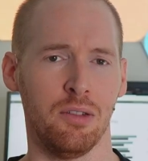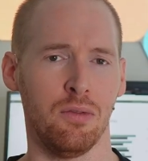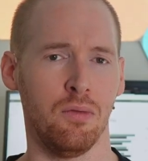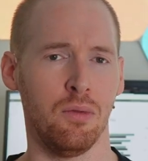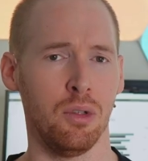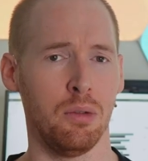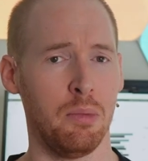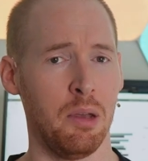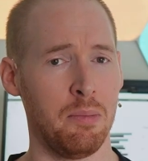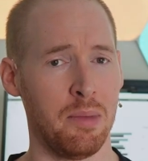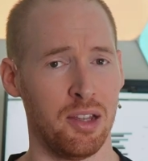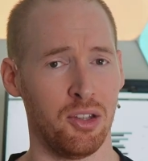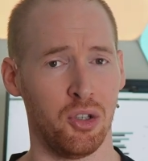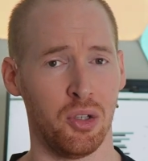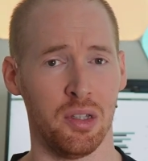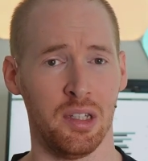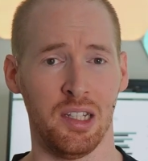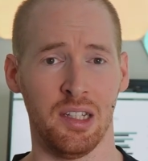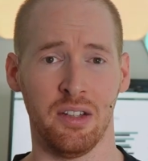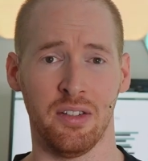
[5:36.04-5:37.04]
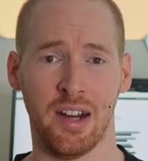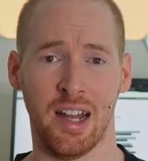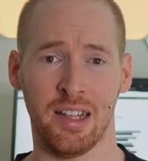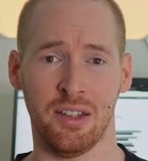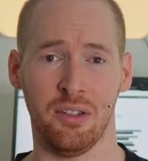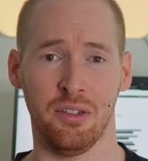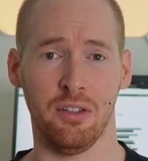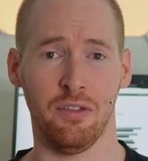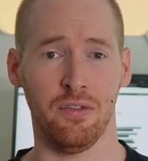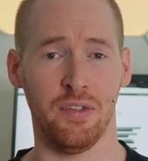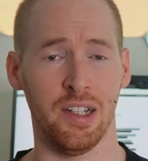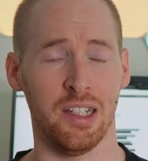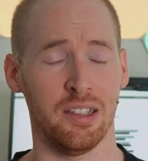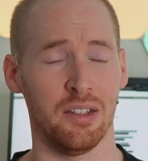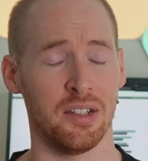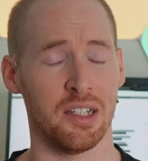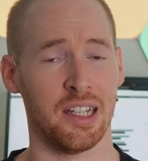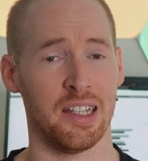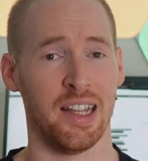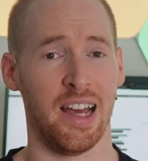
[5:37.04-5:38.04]
it would be mentioned either under the
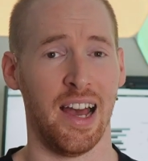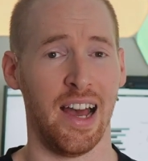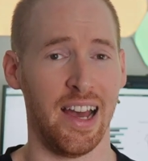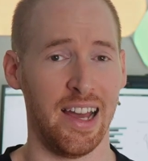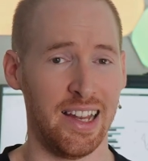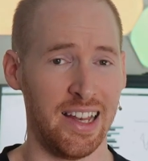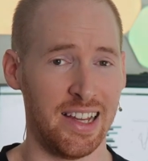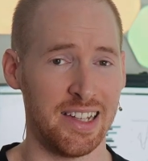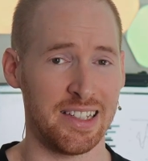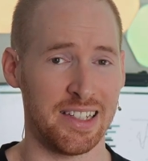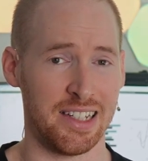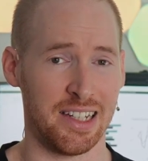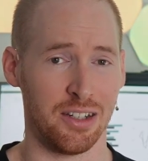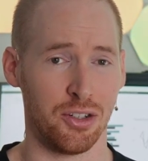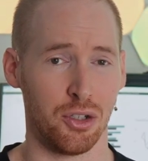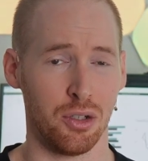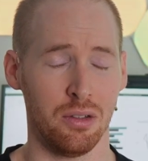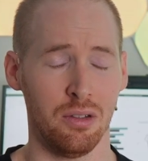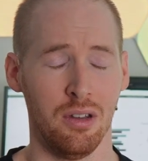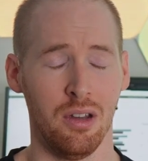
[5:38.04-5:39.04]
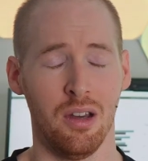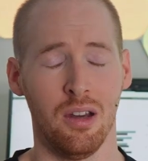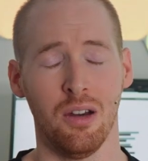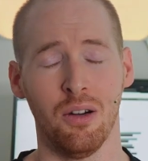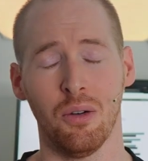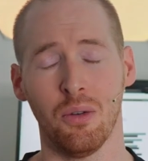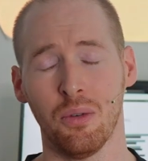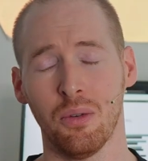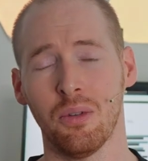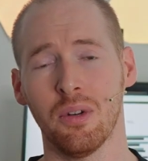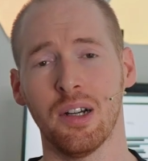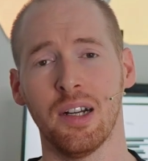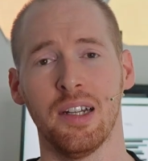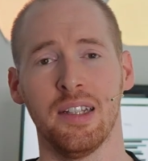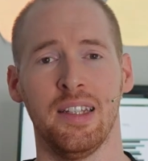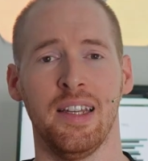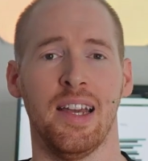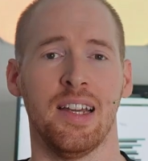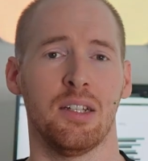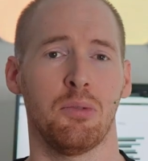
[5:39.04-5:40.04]
filters and highlights section or
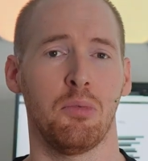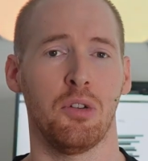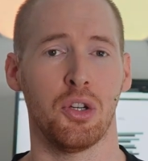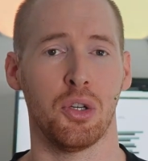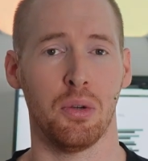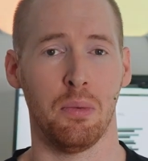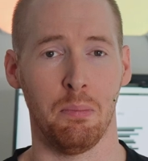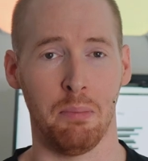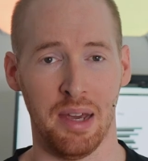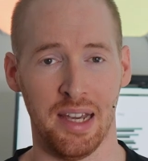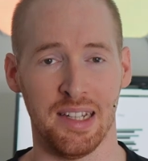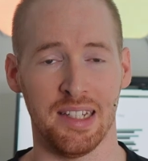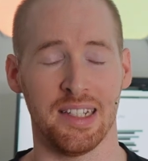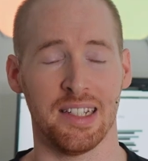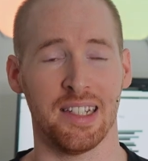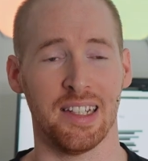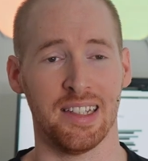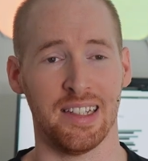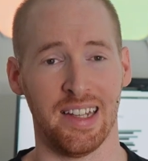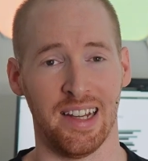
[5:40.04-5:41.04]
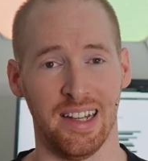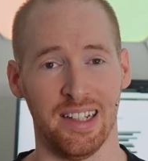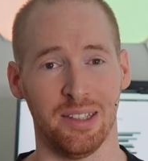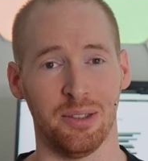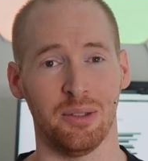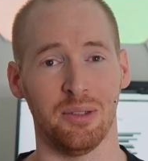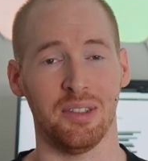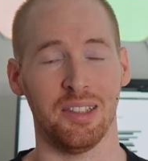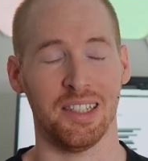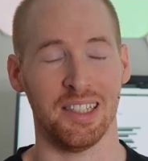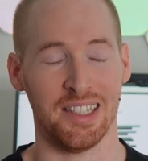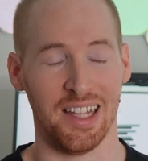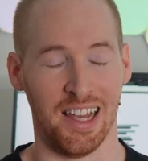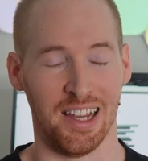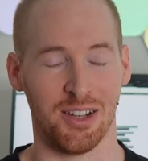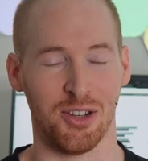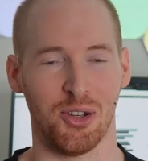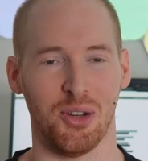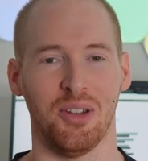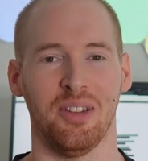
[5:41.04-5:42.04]
the expression-based title
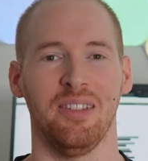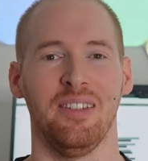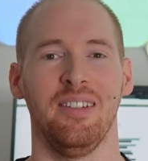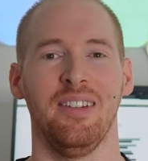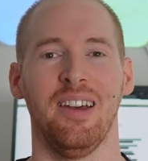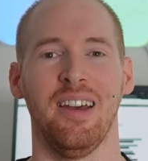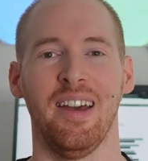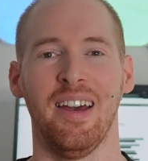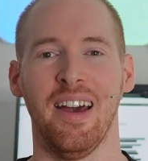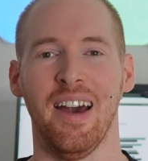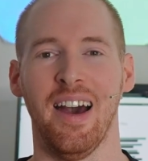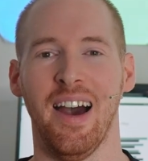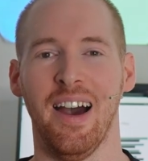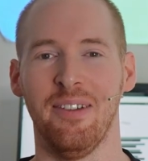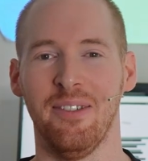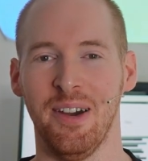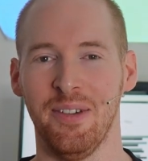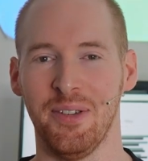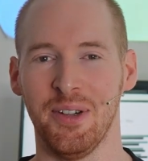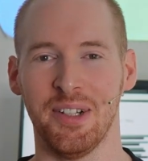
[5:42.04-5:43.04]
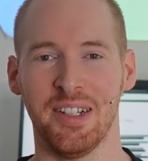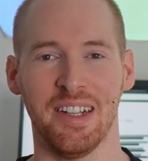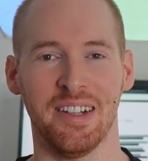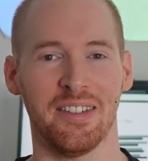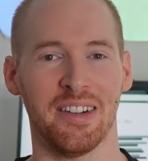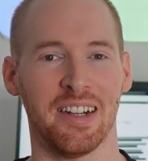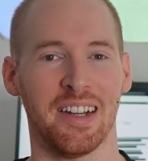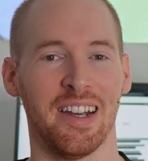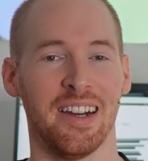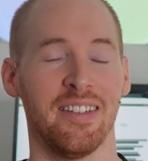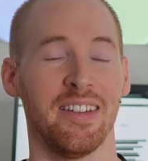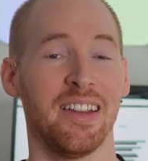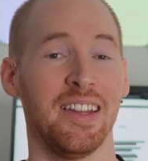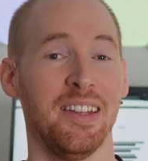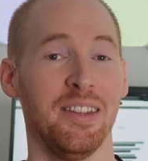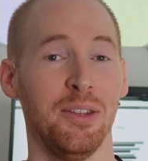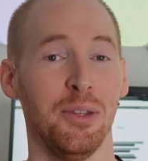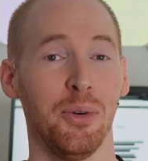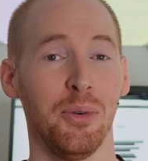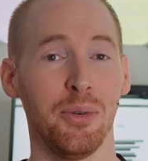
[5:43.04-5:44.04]
section. However, there are
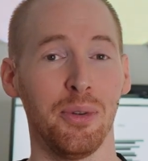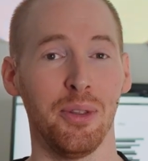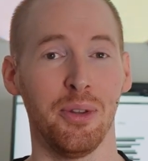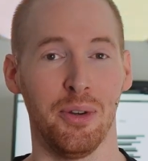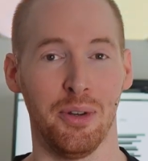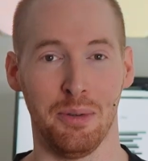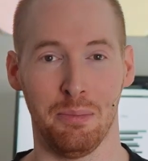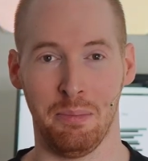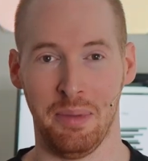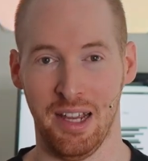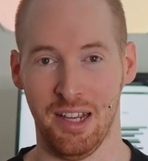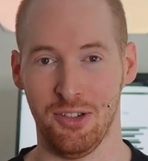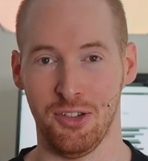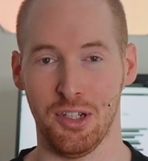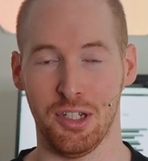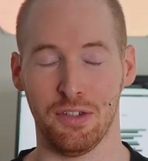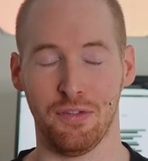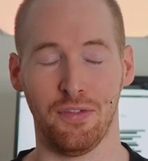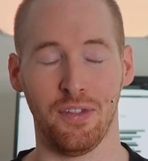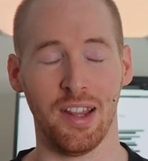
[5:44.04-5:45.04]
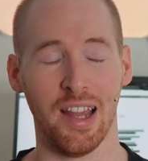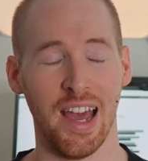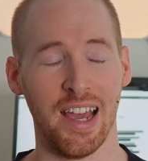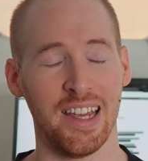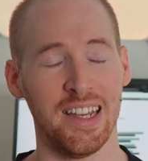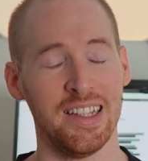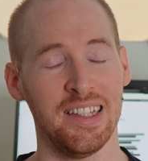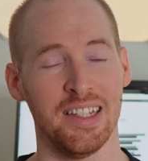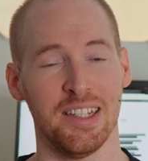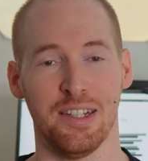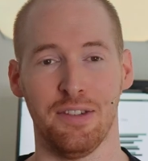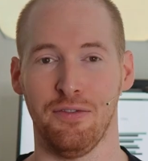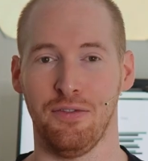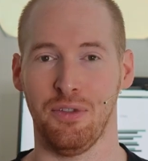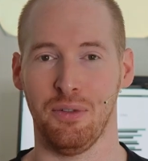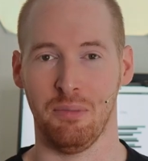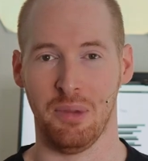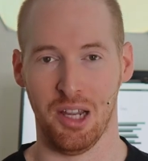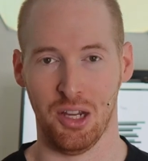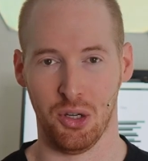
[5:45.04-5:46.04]
currently no Learn pages flagging this
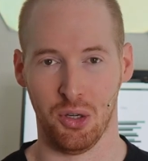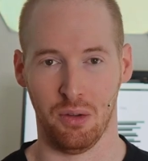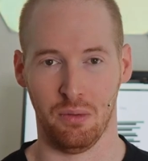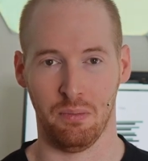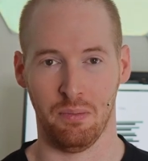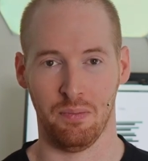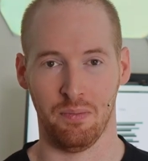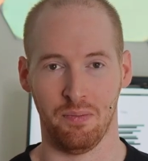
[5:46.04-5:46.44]
information.